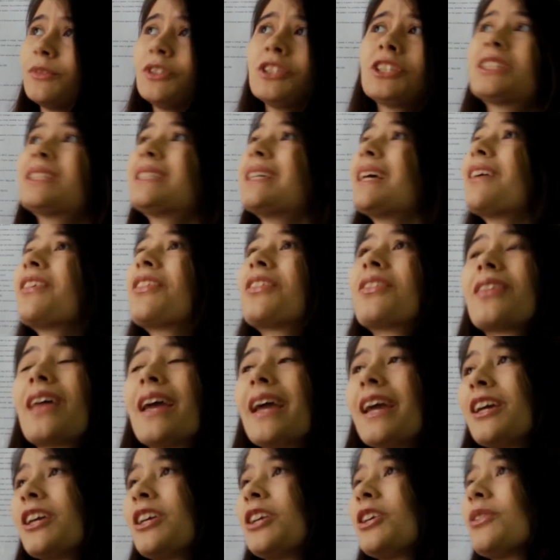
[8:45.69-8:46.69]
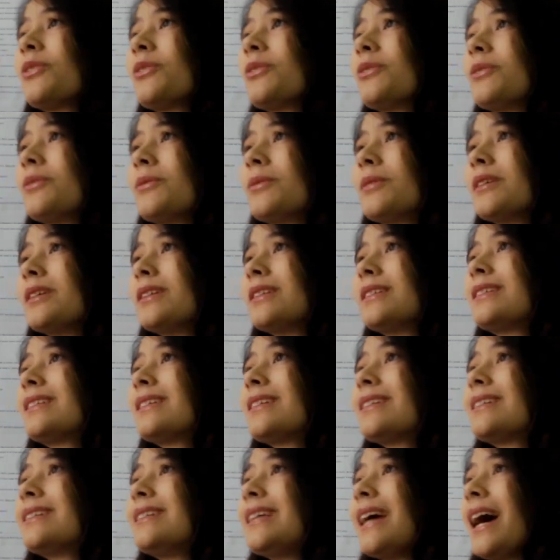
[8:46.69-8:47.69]
just say thank you and
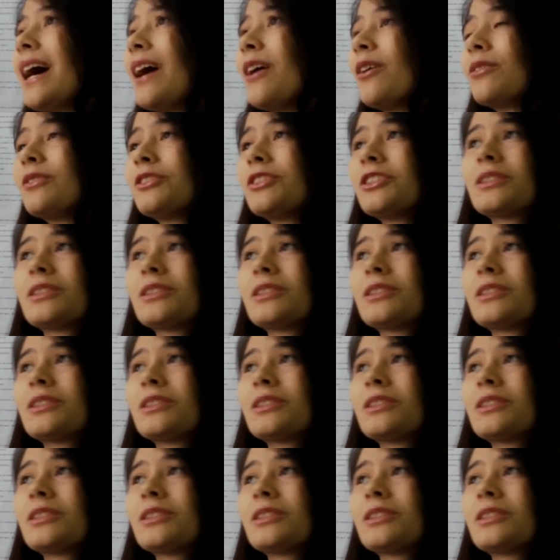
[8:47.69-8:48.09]
sit down.